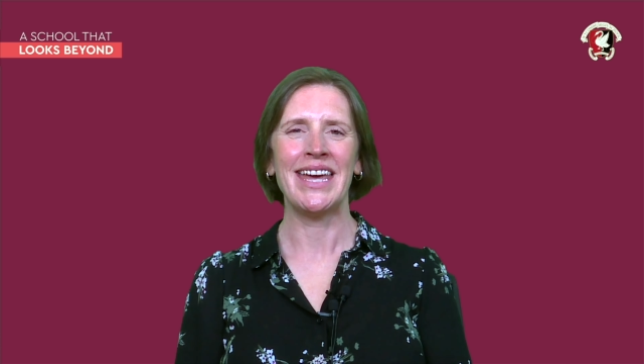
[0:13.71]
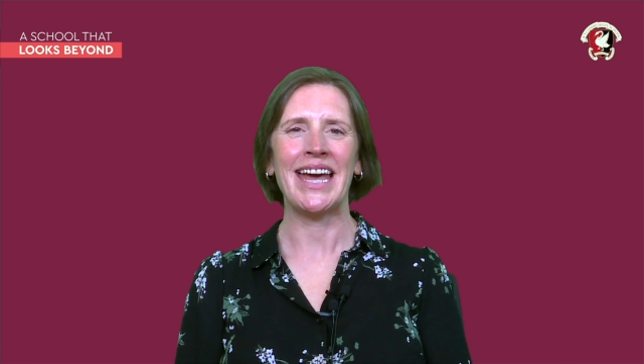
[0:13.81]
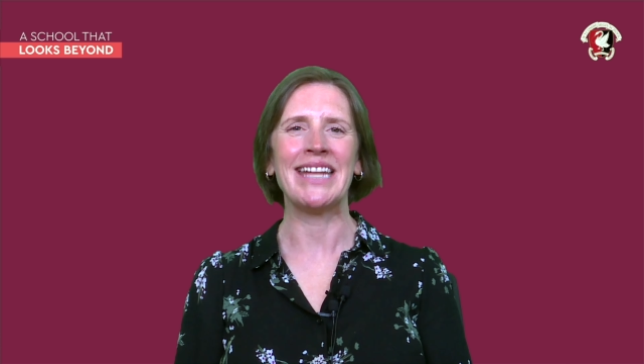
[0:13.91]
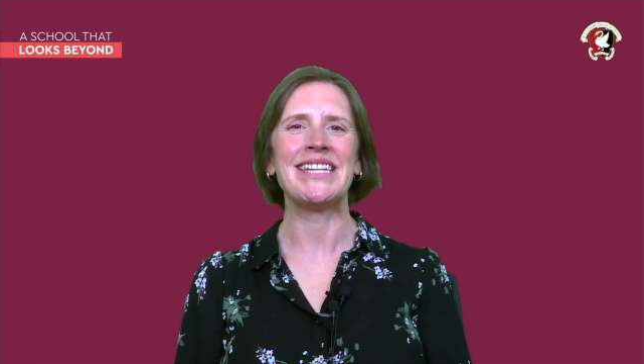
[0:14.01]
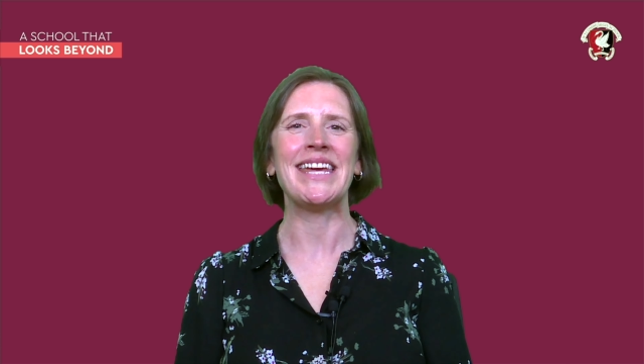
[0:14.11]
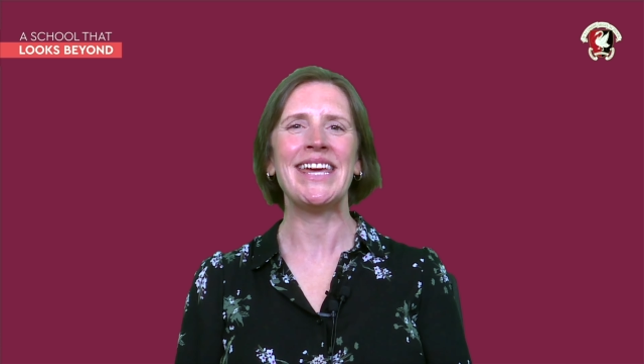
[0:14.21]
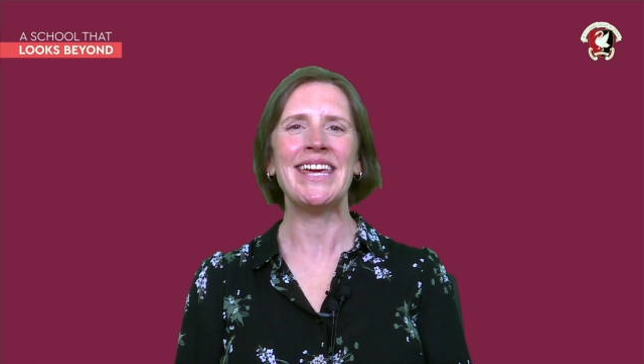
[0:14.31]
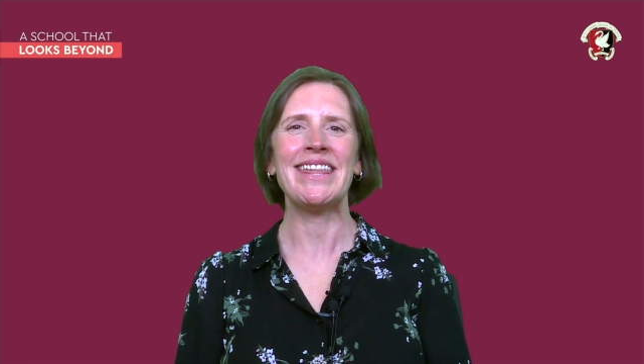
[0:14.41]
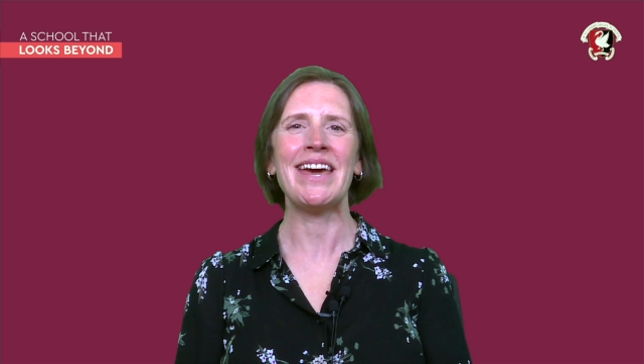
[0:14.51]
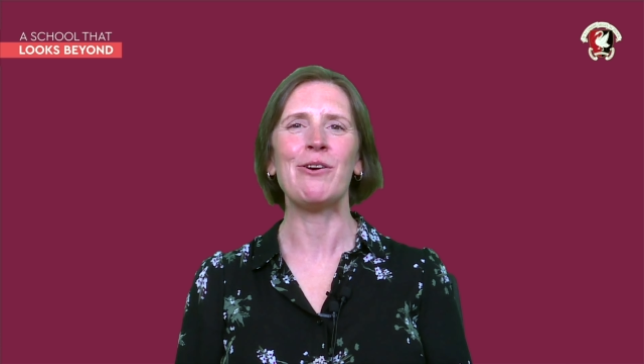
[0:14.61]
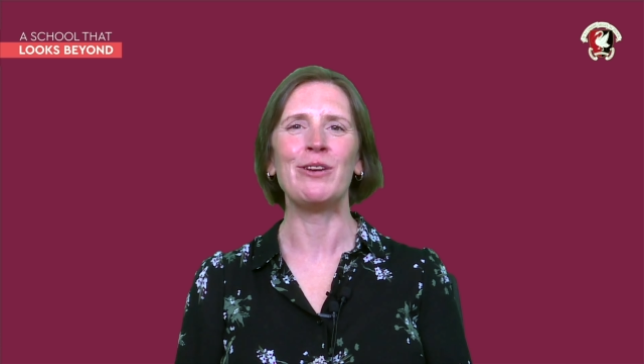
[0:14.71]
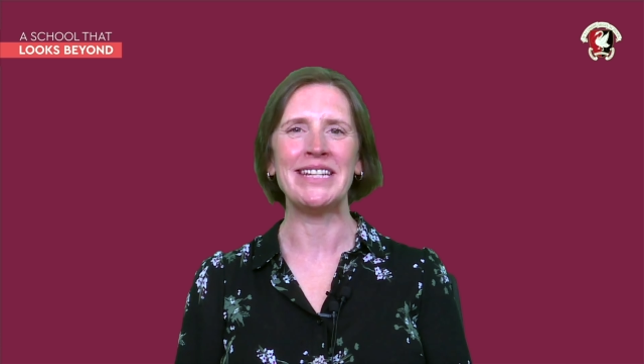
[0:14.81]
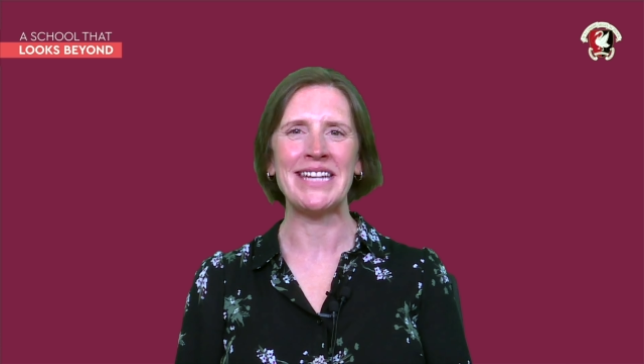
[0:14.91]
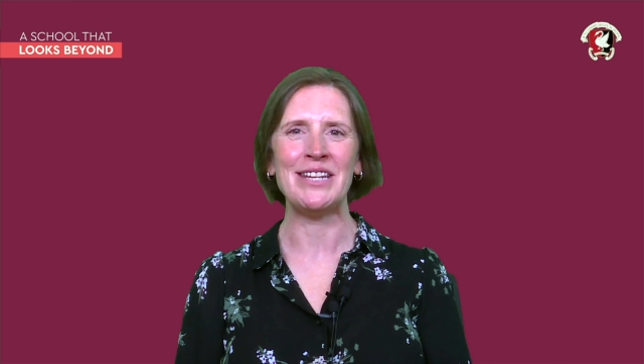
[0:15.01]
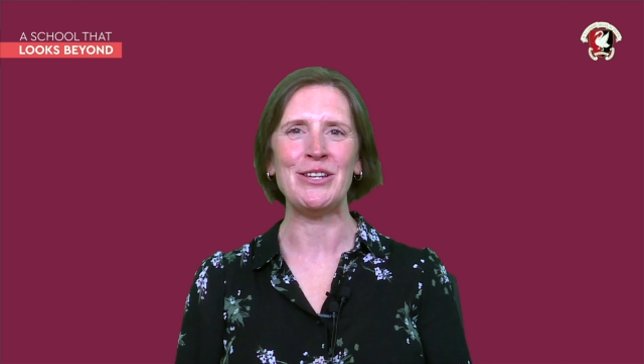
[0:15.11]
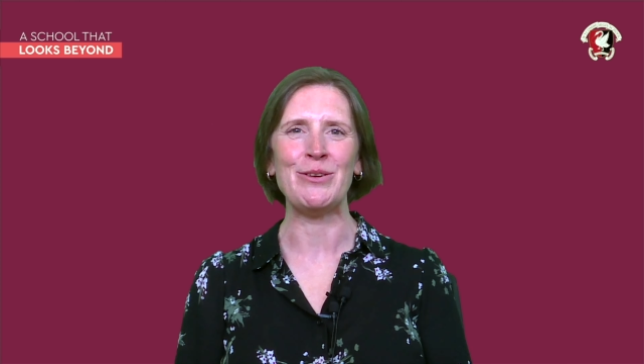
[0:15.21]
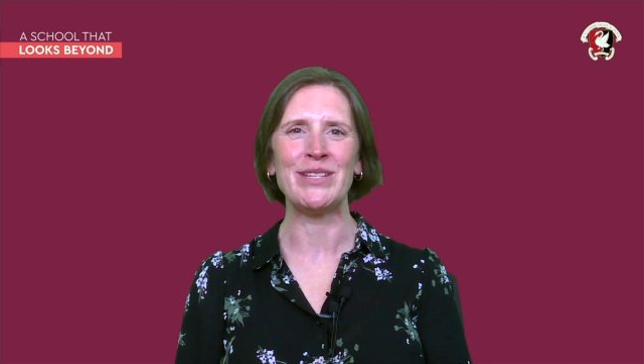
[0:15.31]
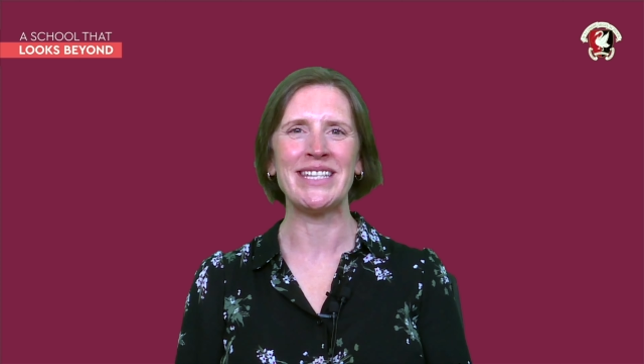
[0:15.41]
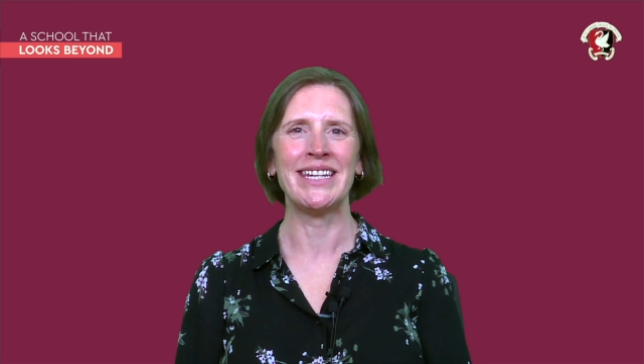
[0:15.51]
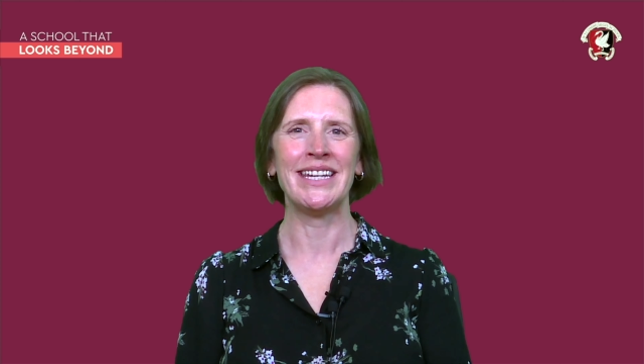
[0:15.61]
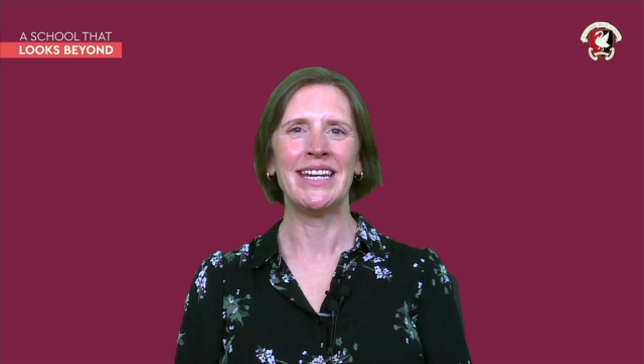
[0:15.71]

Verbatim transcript: and to hear their holiday news.